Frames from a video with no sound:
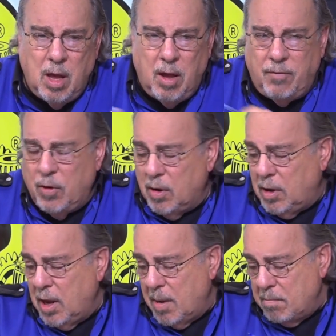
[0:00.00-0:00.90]
If you could
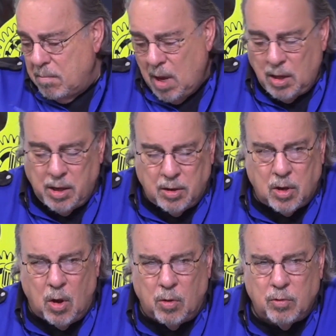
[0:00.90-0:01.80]
get 1,000,000
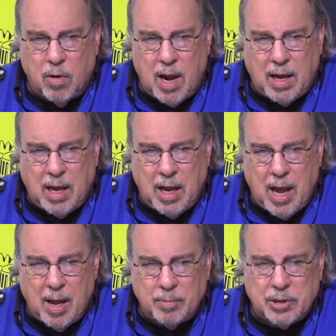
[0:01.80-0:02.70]
cold cranking
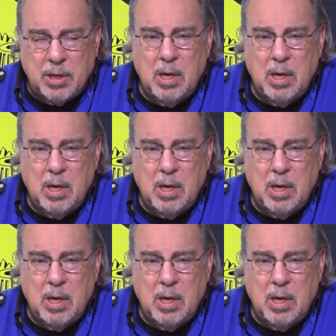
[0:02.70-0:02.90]
amps,